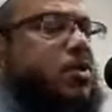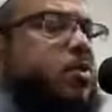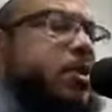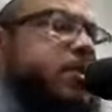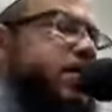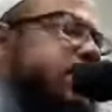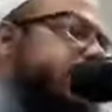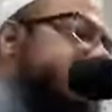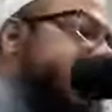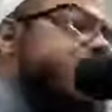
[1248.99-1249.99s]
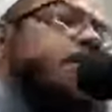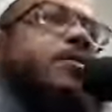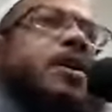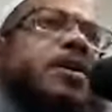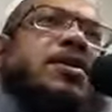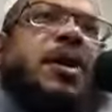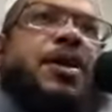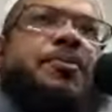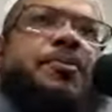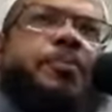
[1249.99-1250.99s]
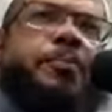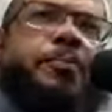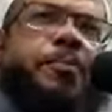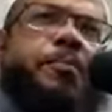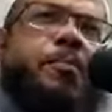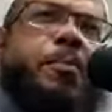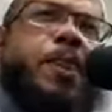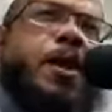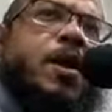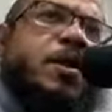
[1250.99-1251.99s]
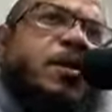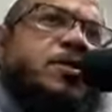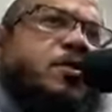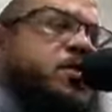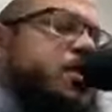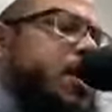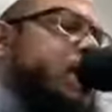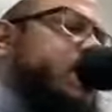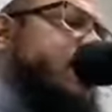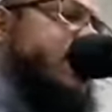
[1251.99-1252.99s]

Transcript: and so this is the da'wah of al-Islam. This is the da'wah of